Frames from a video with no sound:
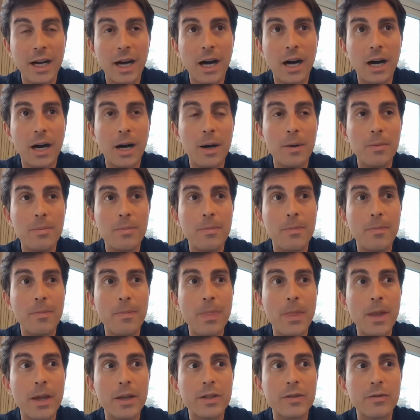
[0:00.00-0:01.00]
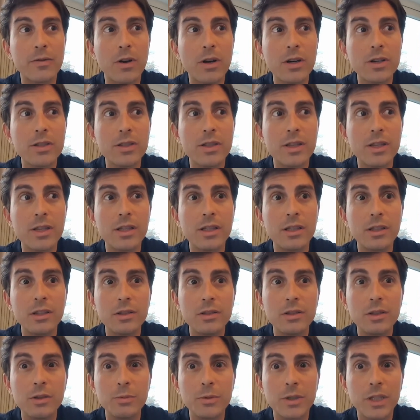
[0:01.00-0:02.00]
As far as the
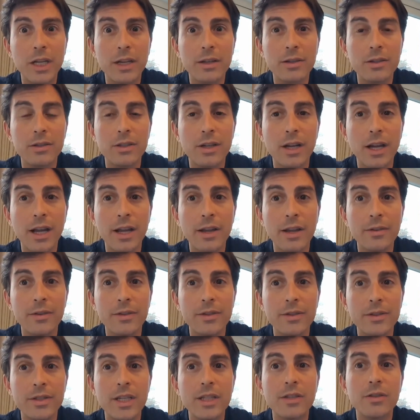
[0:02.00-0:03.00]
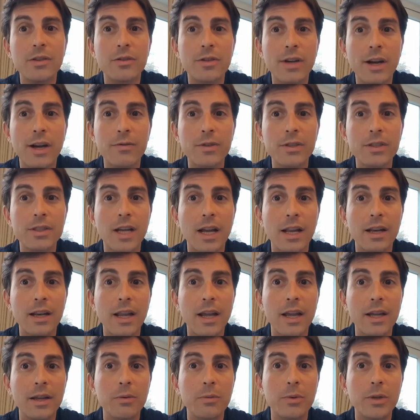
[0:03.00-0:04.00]
YouTube channel and
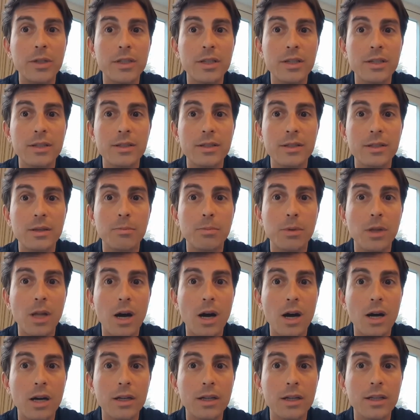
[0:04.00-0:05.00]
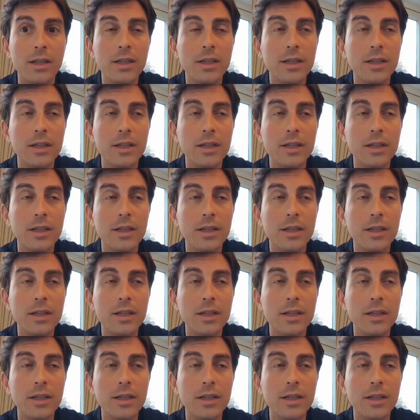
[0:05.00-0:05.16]
teachertravels.net, which is the blog,